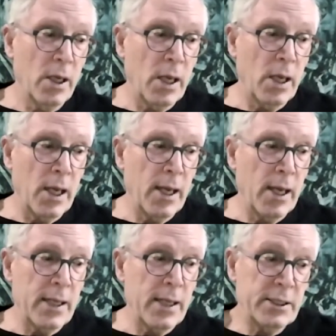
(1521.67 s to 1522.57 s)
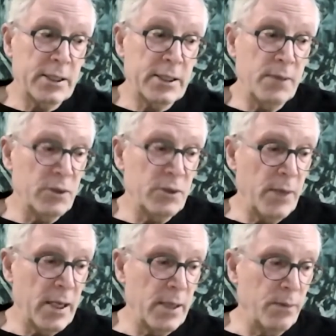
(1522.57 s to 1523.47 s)
And that seems to
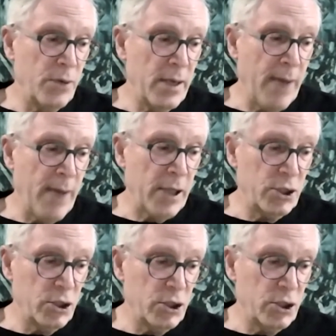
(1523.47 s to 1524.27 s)
be pretty much,